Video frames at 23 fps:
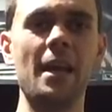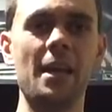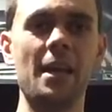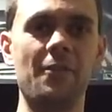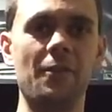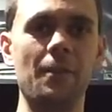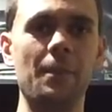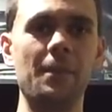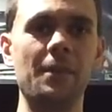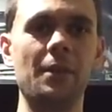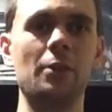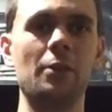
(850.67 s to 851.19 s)

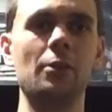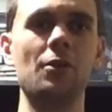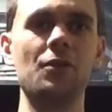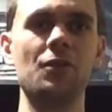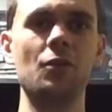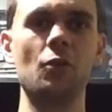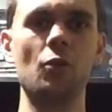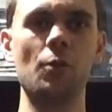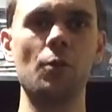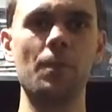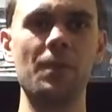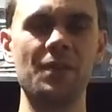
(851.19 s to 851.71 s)
If I'm in the close
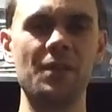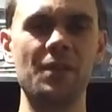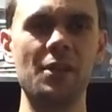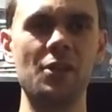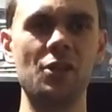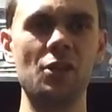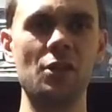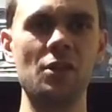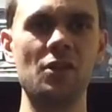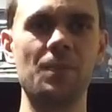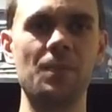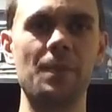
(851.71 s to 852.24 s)
quarter
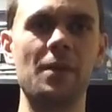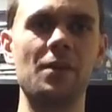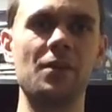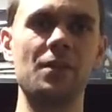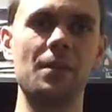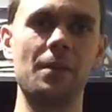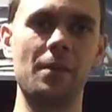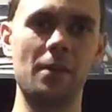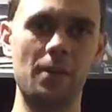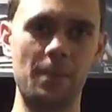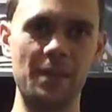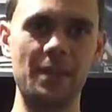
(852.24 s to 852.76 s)
position, it's because
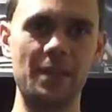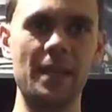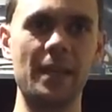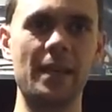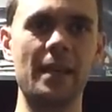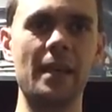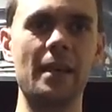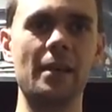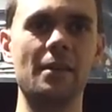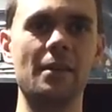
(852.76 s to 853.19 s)
I'm going to be taking